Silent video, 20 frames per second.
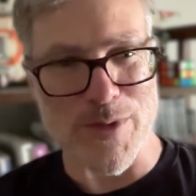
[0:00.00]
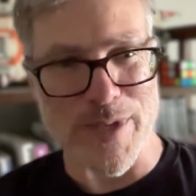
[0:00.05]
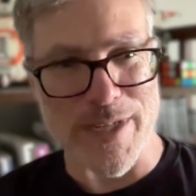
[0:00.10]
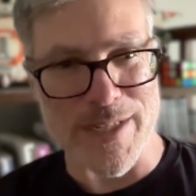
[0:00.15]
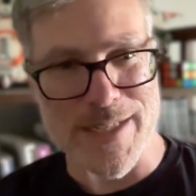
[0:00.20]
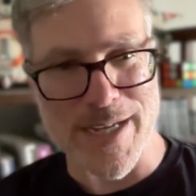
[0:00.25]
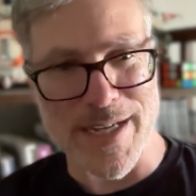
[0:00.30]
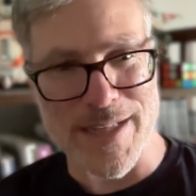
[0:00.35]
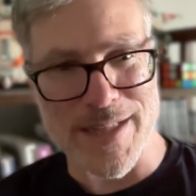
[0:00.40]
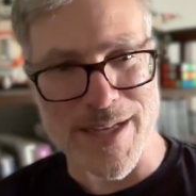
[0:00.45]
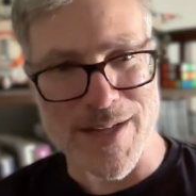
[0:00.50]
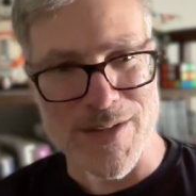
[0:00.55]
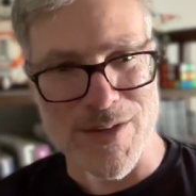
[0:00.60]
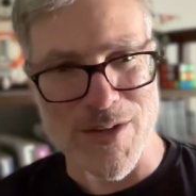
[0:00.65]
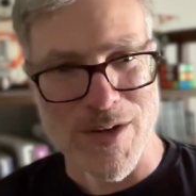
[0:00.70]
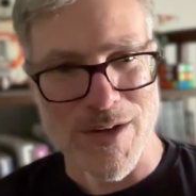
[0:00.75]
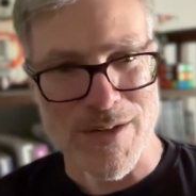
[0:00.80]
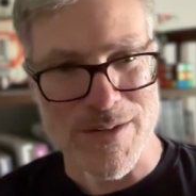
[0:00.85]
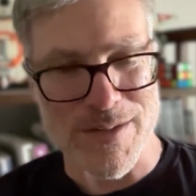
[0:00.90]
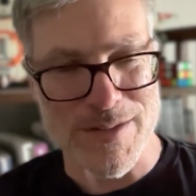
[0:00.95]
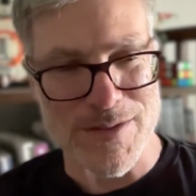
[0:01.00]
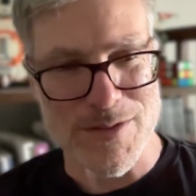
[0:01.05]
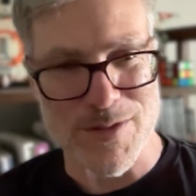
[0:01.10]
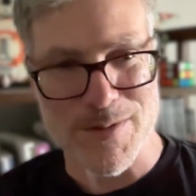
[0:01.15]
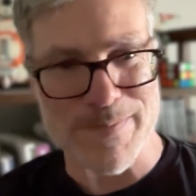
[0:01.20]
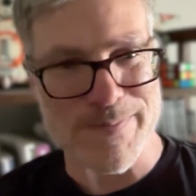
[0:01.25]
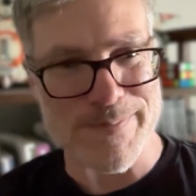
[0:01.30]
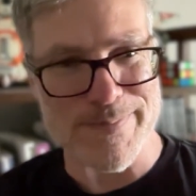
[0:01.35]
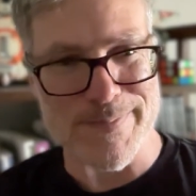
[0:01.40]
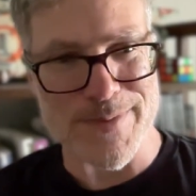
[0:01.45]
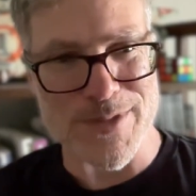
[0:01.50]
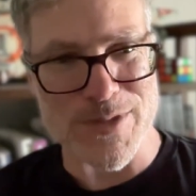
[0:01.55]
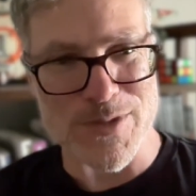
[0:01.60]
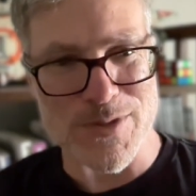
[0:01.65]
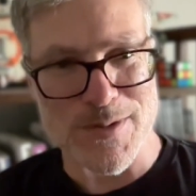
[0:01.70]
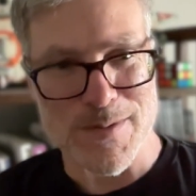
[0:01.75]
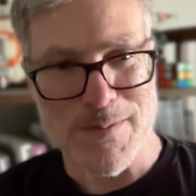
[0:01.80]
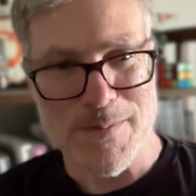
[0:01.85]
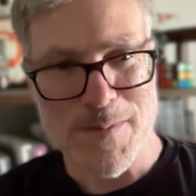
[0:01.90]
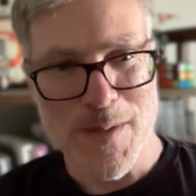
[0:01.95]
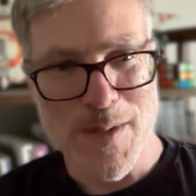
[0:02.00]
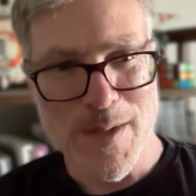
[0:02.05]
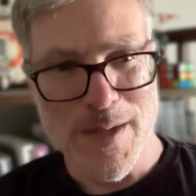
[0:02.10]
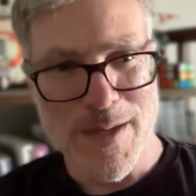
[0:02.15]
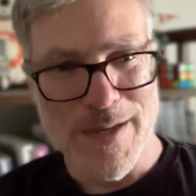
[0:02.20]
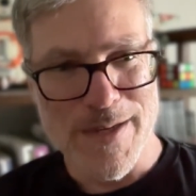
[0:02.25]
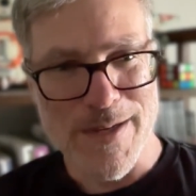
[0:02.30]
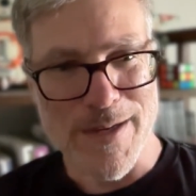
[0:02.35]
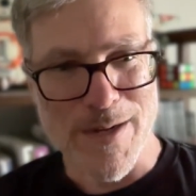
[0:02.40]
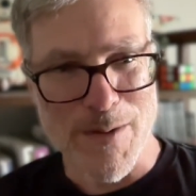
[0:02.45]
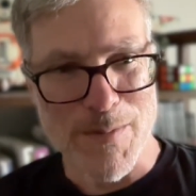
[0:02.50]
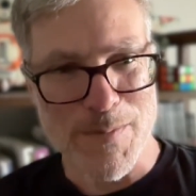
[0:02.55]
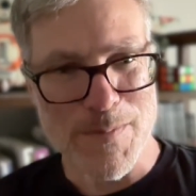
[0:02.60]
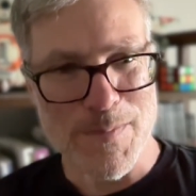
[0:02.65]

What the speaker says: really take that long. There's, you know,